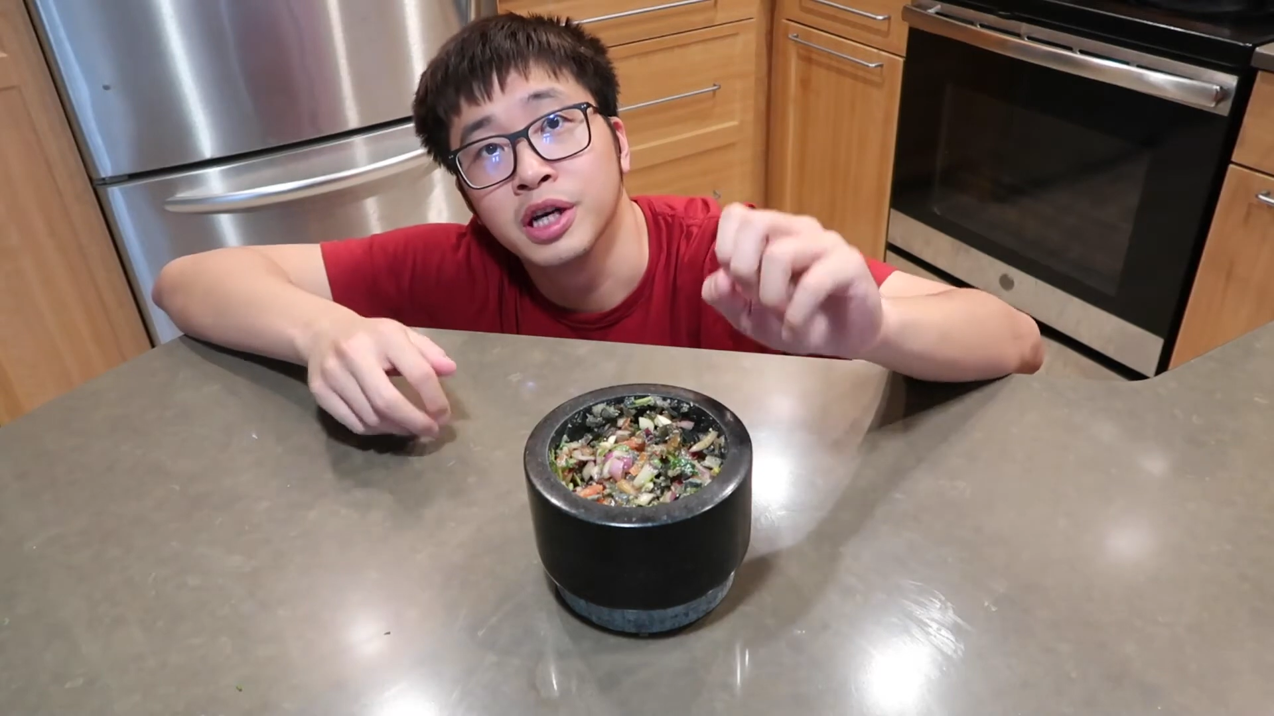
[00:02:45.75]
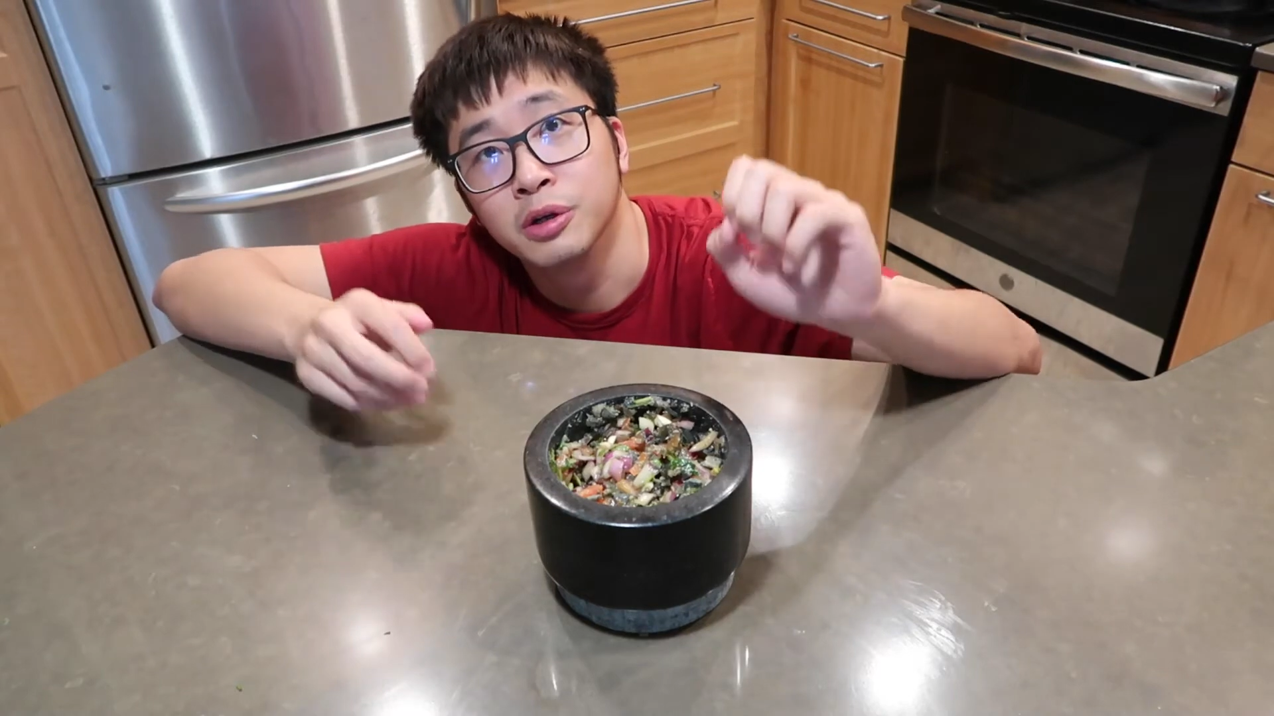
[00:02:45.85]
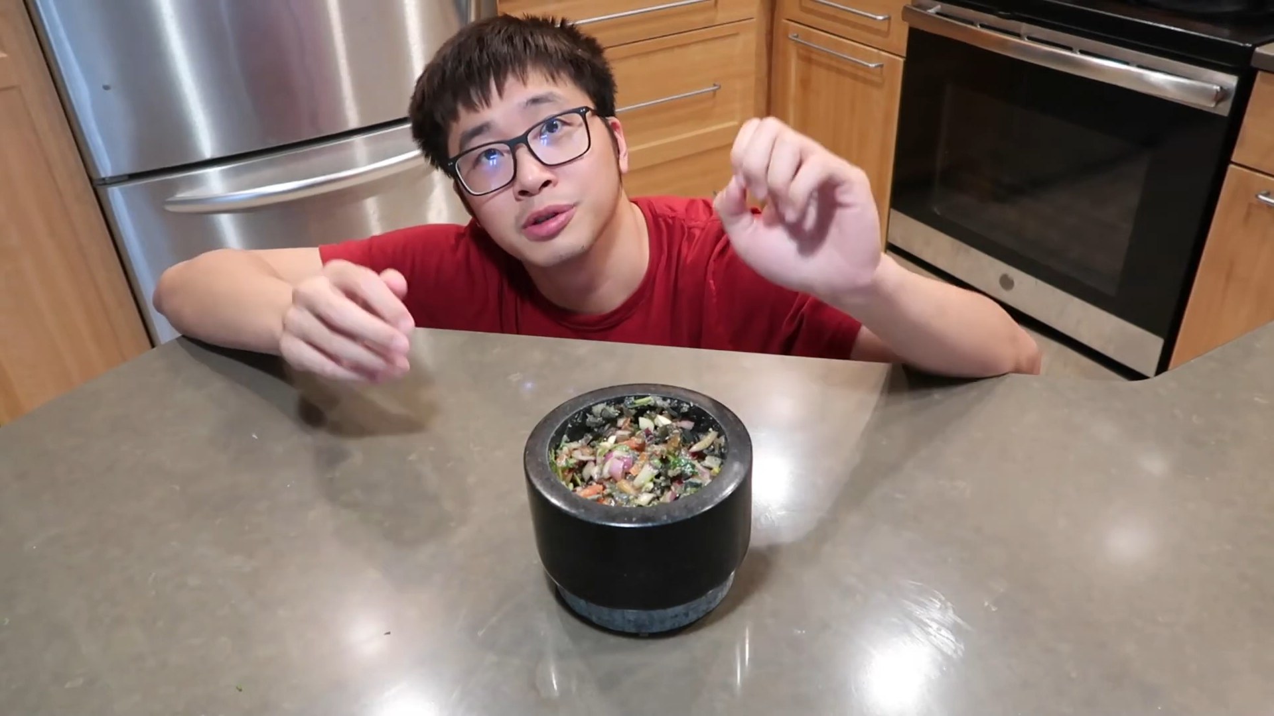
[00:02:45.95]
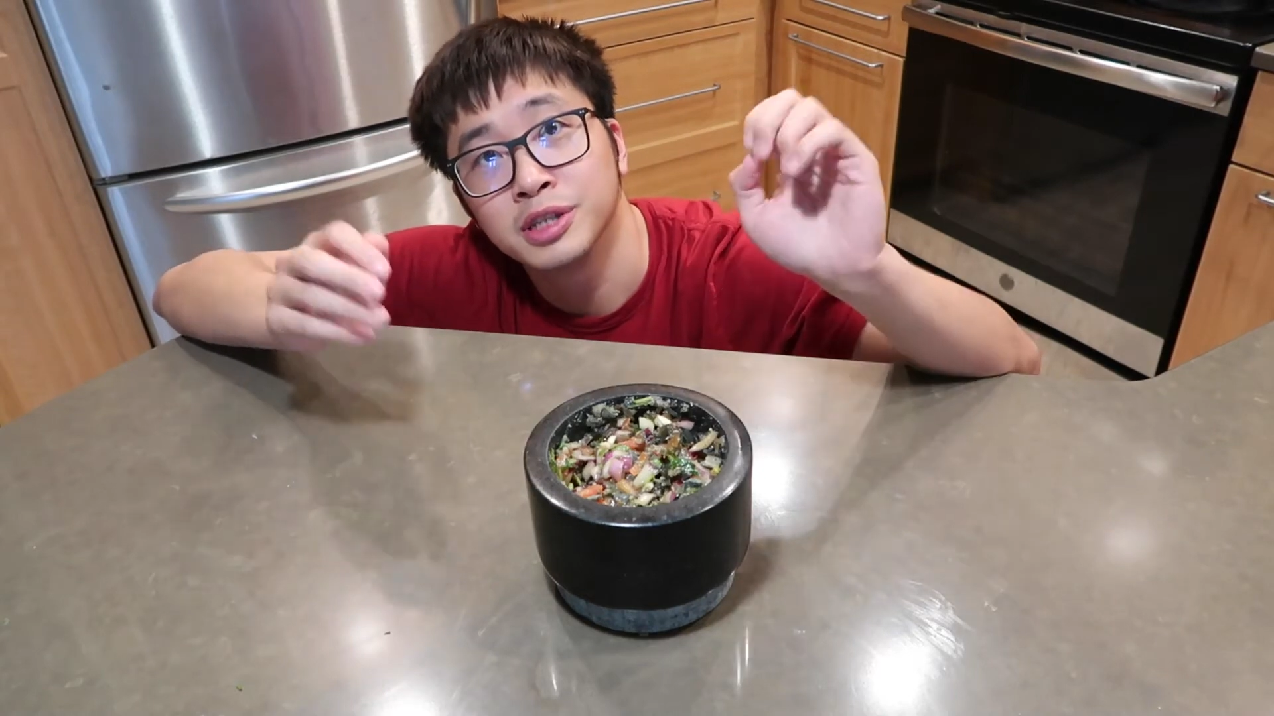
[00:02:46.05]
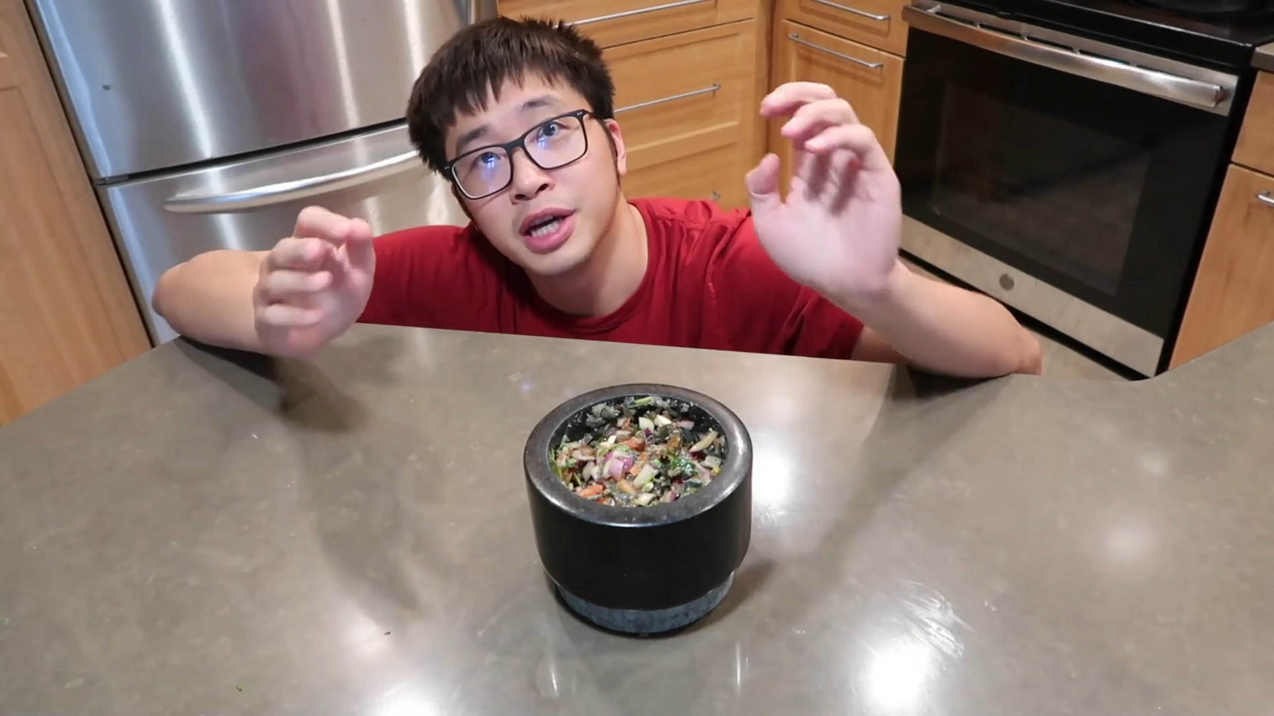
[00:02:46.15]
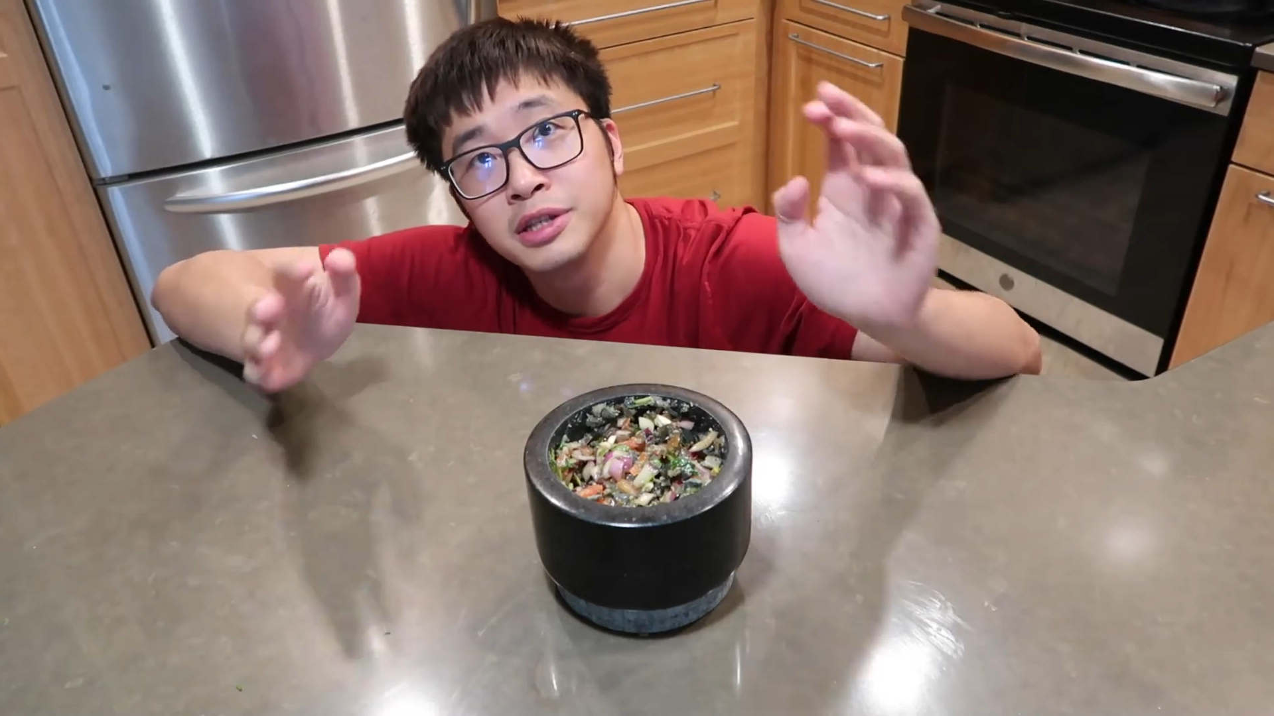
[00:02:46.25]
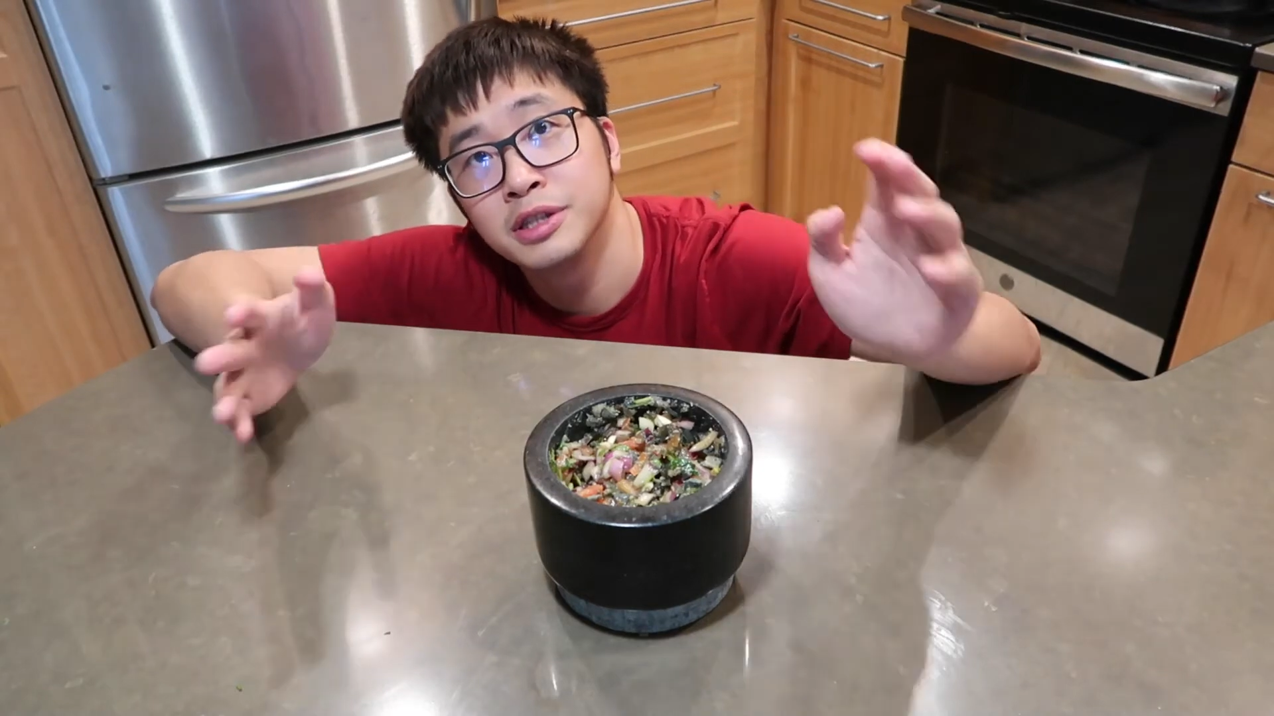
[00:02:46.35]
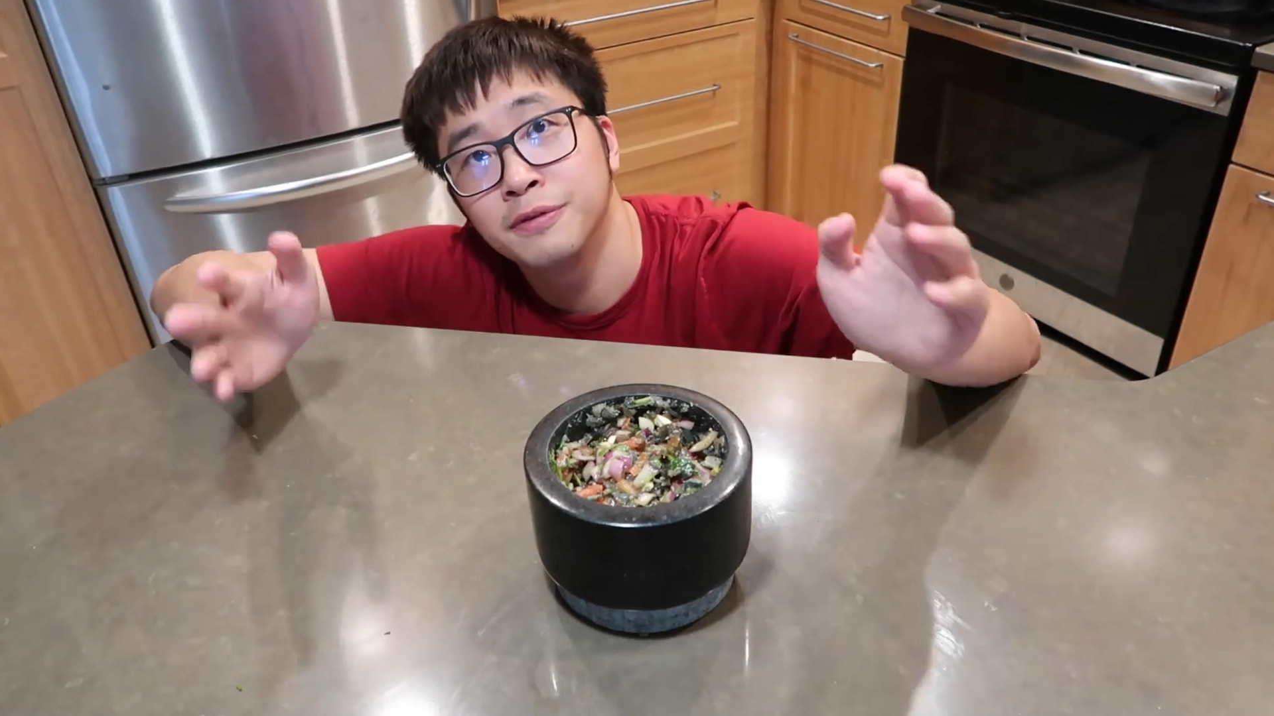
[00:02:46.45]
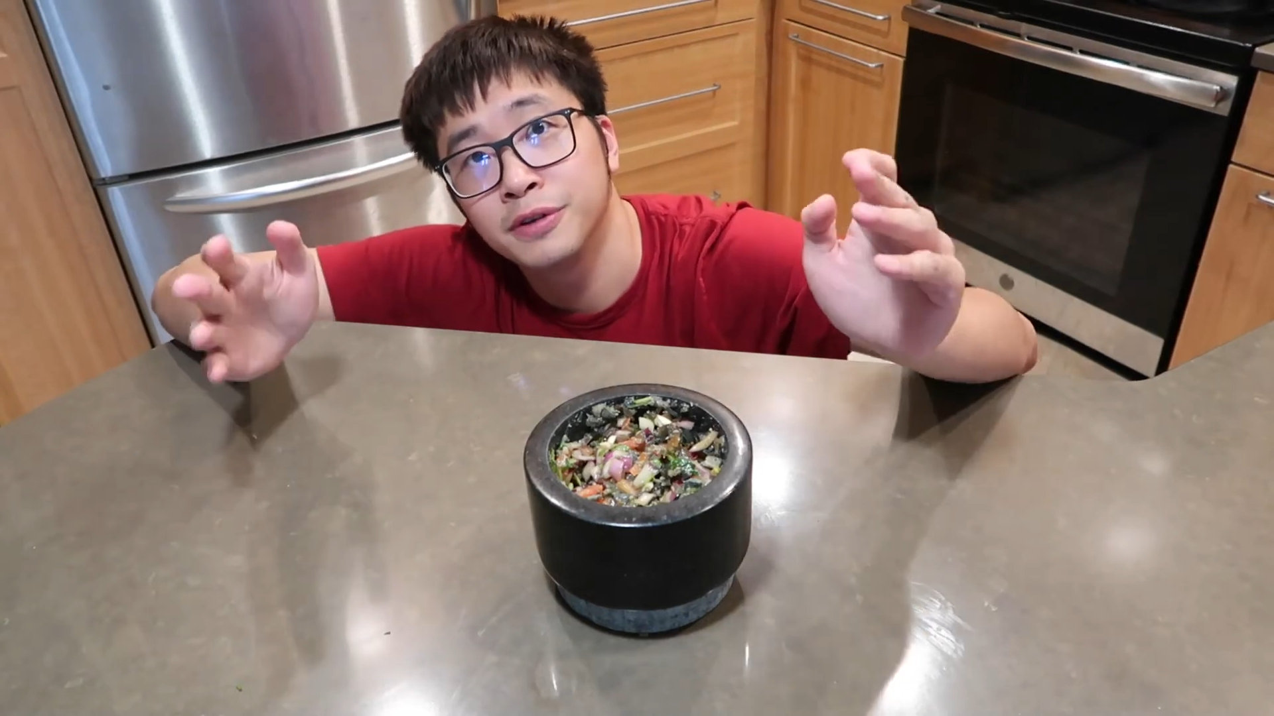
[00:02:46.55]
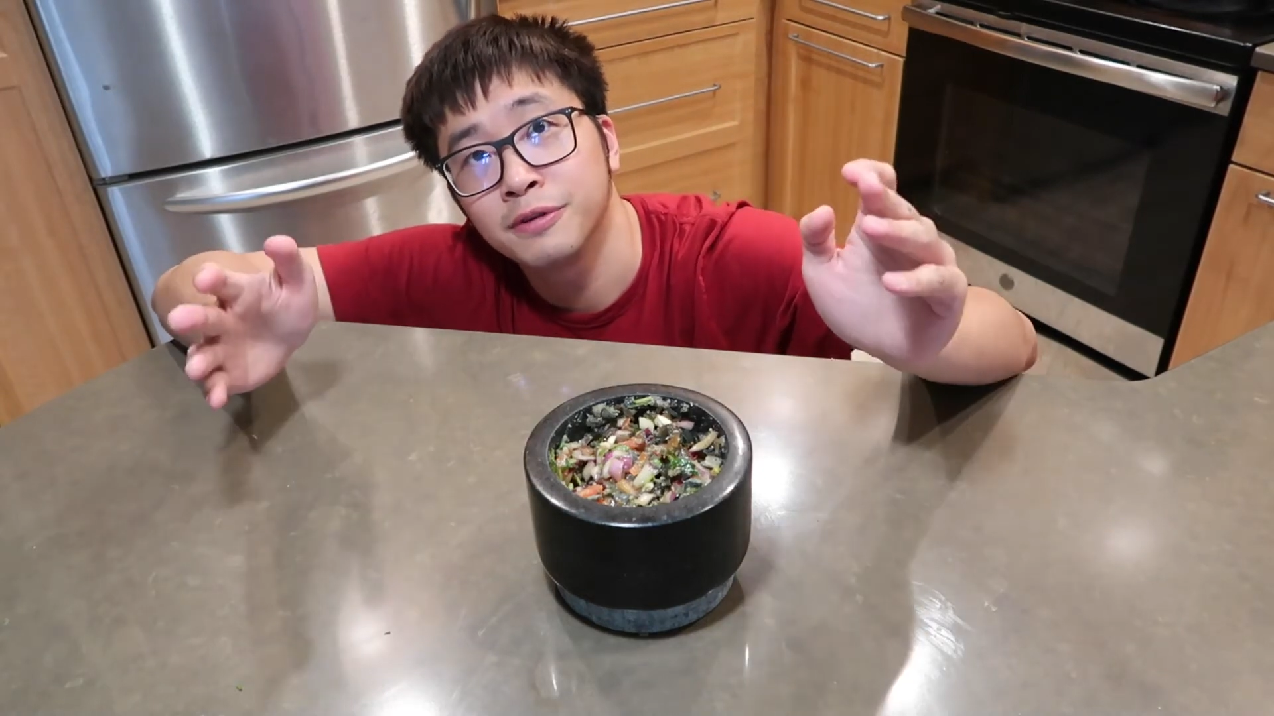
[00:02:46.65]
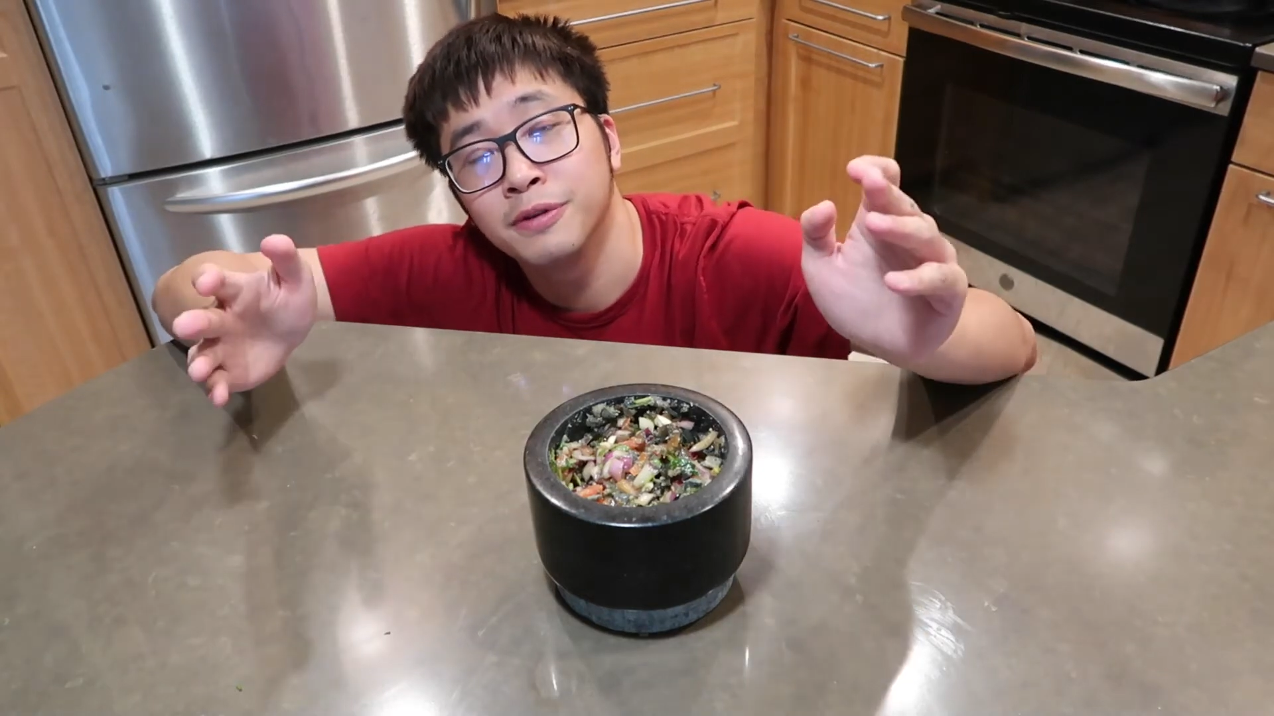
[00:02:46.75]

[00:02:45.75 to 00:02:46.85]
how scientific